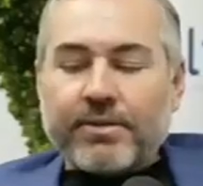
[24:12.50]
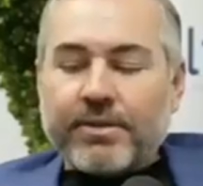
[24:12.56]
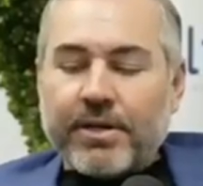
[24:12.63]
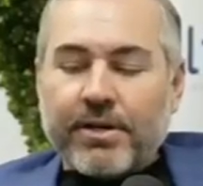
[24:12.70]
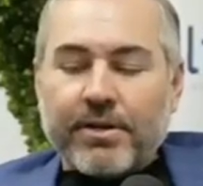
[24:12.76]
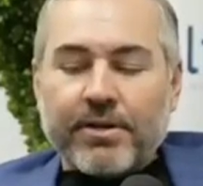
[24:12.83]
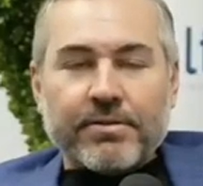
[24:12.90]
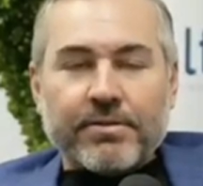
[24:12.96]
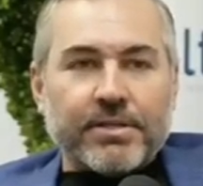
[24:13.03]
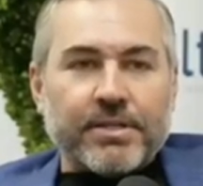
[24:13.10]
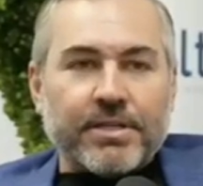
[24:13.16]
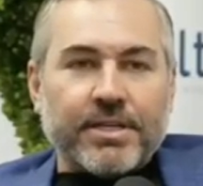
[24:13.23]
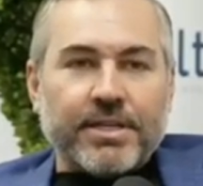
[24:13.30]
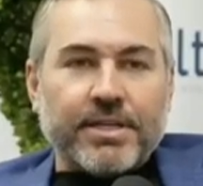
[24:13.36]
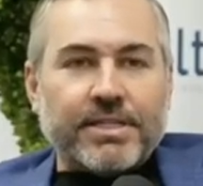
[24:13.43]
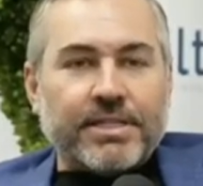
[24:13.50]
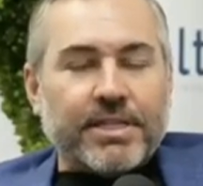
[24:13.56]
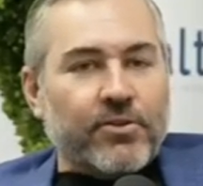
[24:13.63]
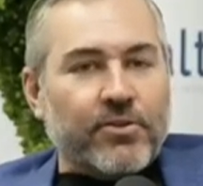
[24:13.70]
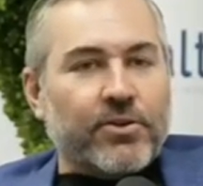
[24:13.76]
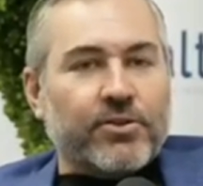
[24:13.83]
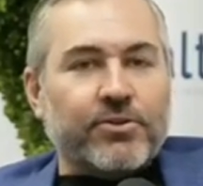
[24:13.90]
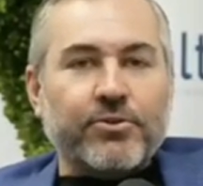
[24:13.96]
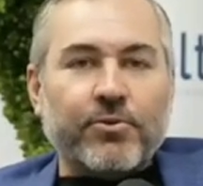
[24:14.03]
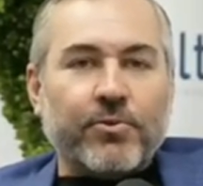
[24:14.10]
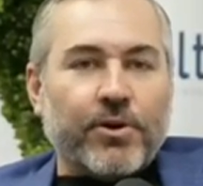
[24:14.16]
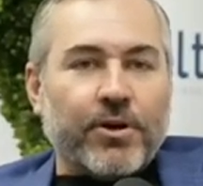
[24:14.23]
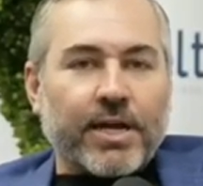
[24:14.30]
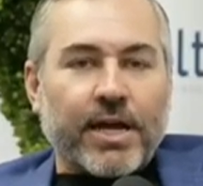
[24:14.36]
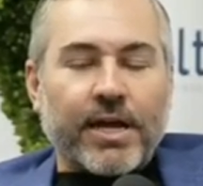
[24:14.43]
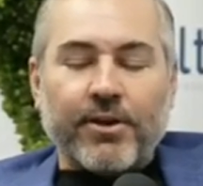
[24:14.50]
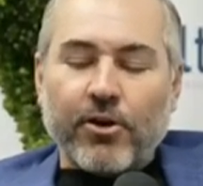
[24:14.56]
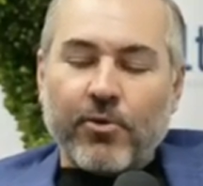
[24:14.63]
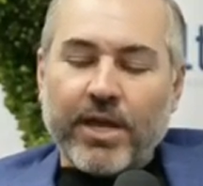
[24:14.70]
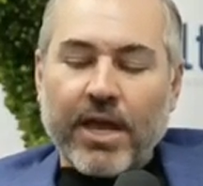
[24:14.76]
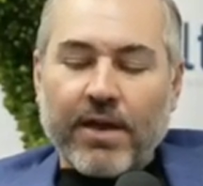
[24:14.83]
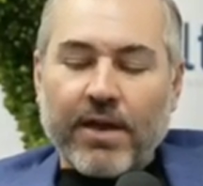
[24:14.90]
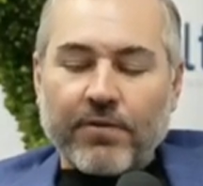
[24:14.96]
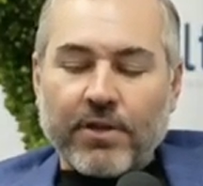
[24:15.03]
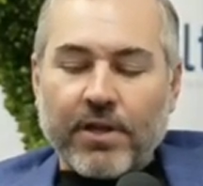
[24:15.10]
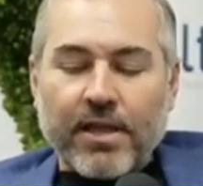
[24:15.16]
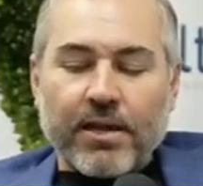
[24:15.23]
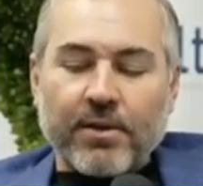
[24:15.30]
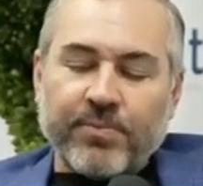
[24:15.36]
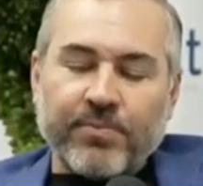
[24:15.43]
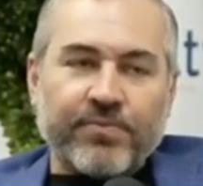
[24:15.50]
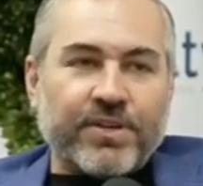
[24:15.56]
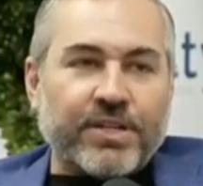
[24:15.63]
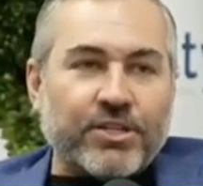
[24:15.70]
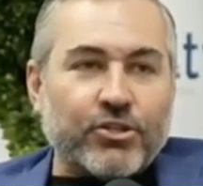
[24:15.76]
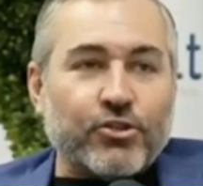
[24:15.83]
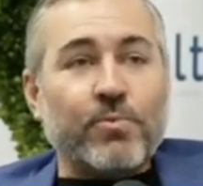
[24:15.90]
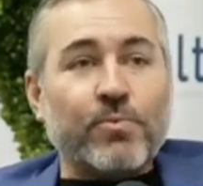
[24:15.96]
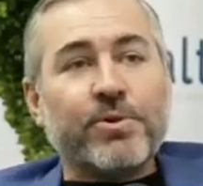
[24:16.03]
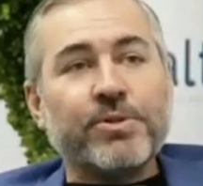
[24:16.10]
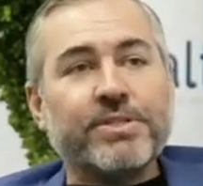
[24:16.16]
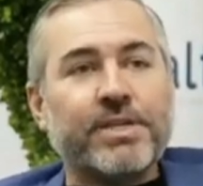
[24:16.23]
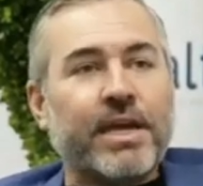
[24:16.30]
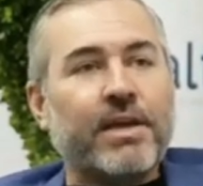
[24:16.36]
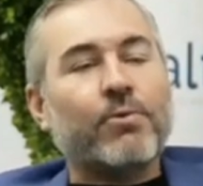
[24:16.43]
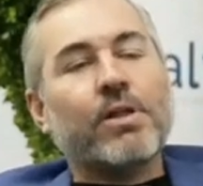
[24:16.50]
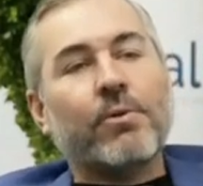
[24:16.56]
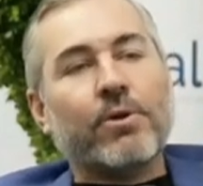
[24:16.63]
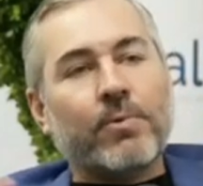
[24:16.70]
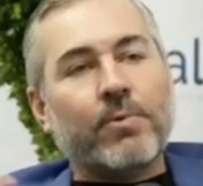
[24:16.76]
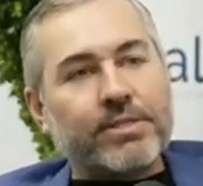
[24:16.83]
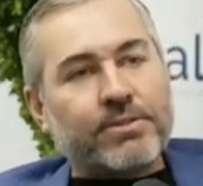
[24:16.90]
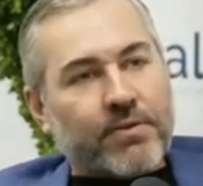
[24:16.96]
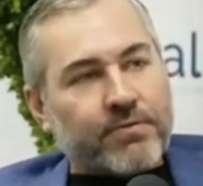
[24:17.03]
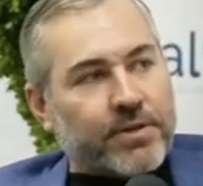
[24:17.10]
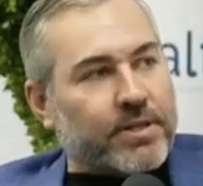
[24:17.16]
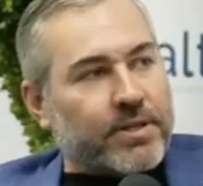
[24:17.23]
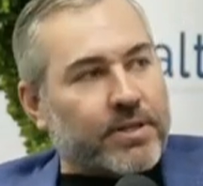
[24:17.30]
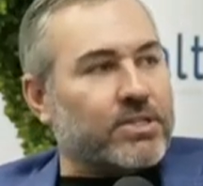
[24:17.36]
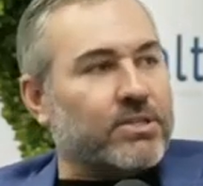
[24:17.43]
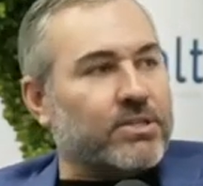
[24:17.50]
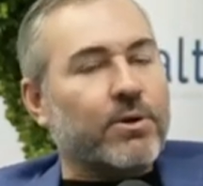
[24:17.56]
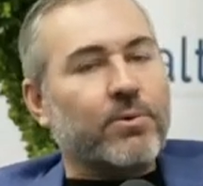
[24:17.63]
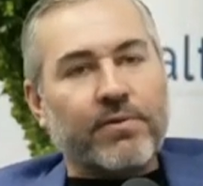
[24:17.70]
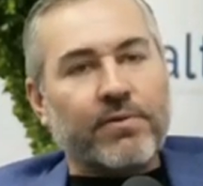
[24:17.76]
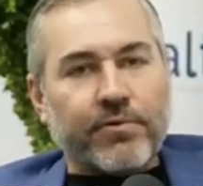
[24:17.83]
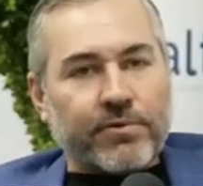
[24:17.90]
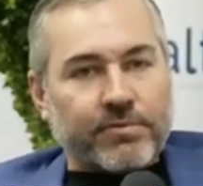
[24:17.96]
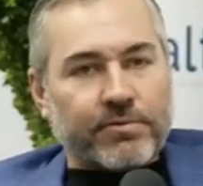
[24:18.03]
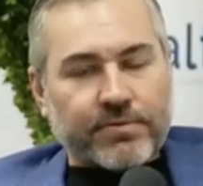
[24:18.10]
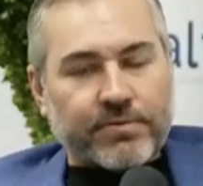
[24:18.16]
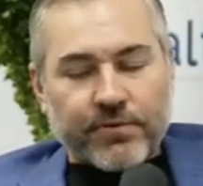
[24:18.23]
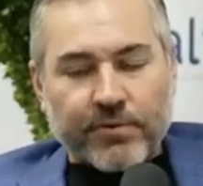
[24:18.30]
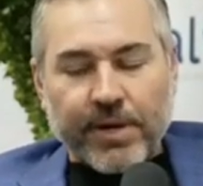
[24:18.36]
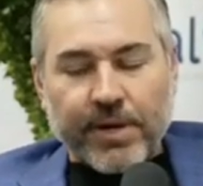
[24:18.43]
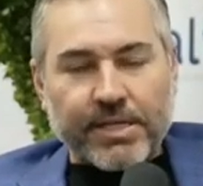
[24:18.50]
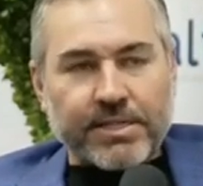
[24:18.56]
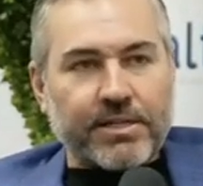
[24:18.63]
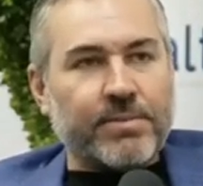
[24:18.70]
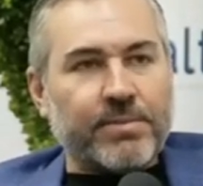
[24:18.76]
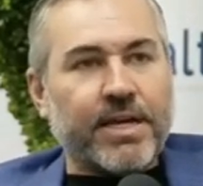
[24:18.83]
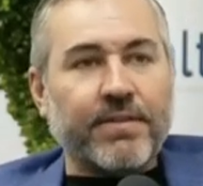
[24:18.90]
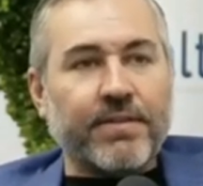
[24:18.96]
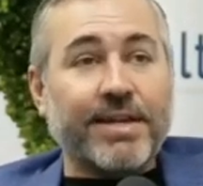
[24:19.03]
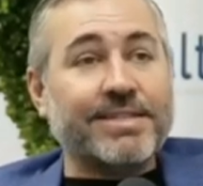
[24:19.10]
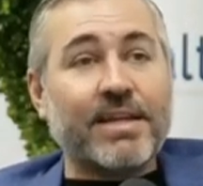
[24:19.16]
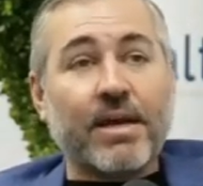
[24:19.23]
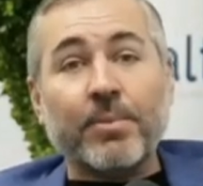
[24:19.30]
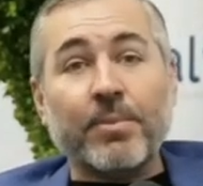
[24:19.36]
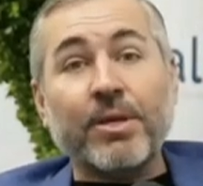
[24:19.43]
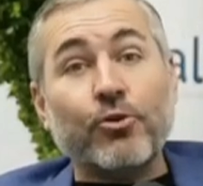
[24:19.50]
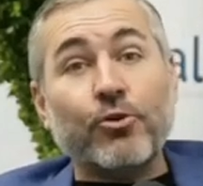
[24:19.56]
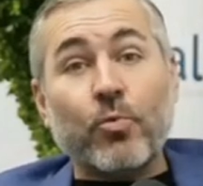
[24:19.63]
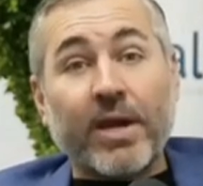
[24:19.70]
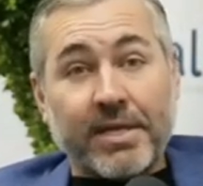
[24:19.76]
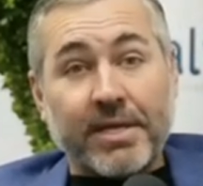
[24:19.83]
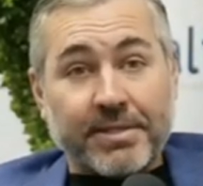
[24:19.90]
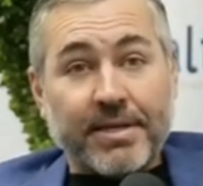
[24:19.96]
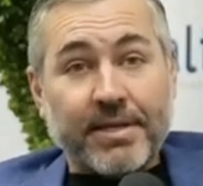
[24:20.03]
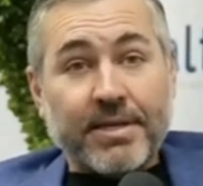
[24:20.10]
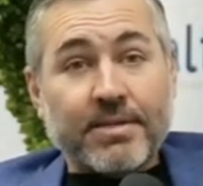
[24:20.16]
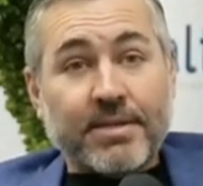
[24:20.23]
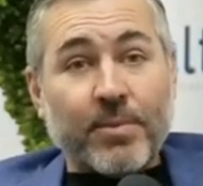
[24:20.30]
Get out there, continue to do the work. I know we have a lot of consumers saying, well, I want to wait till after the election. I want to wait for rates to come down. That does not mean you wait.